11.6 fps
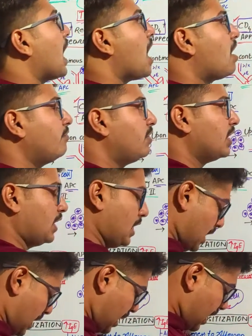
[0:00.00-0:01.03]
after
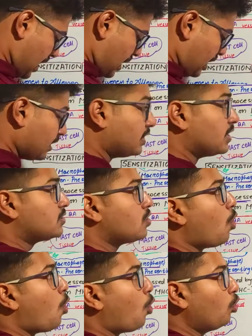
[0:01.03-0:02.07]

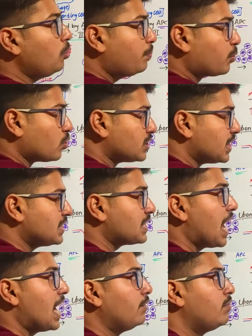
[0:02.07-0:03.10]
this whole process
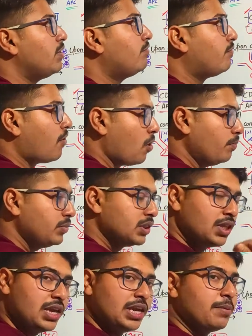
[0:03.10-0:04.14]
and will form
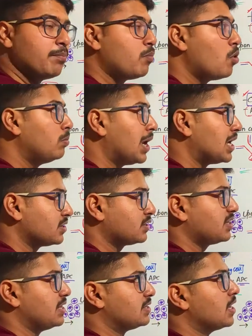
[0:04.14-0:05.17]
the lymphoblast
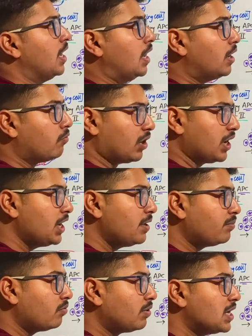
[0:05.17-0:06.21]
cells. What are
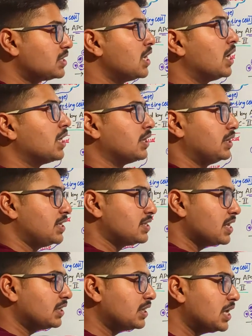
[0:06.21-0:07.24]
lymphoblast? These
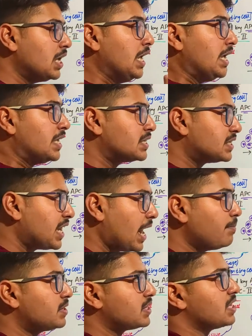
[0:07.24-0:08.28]
are the
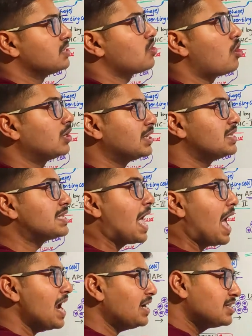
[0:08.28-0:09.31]
stem cells, or these
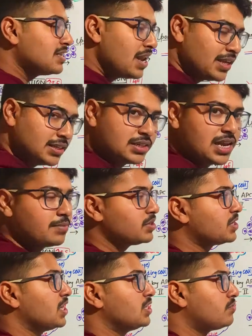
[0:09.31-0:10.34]
acts like stem
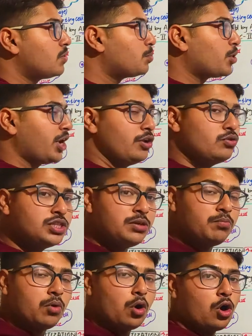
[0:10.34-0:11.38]
cells for
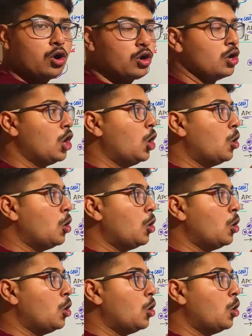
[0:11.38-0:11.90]
producing or